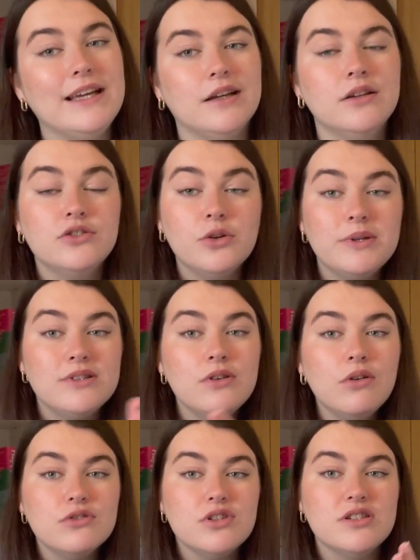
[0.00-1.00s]
so it's
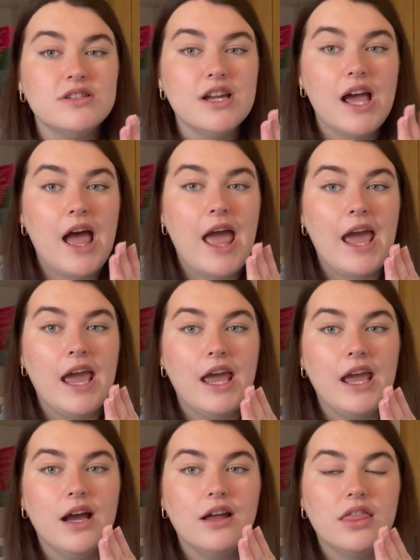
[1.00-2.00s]
not just
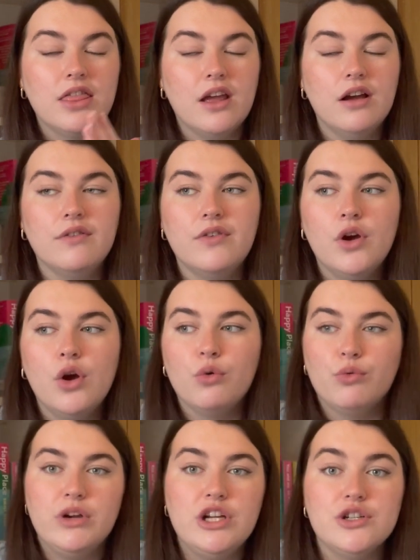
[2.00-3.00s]
a thing of
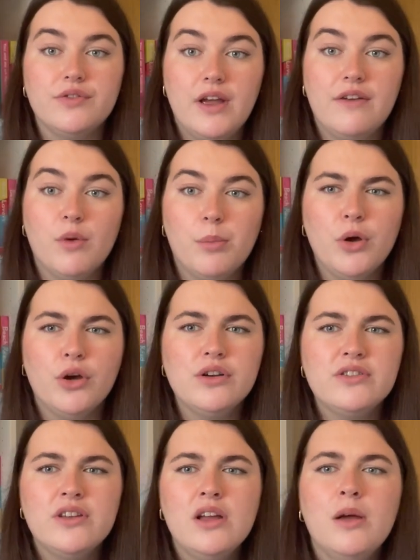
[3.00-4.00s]
read your favourite
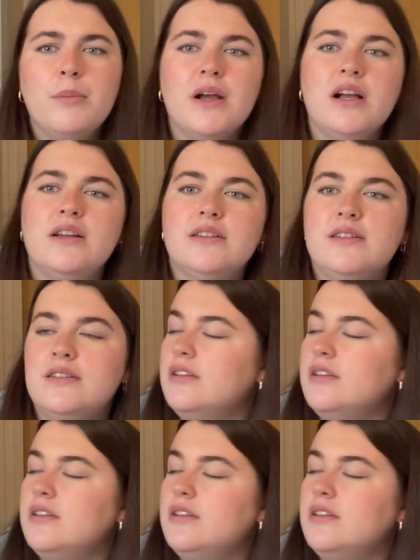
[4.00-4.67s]
books, because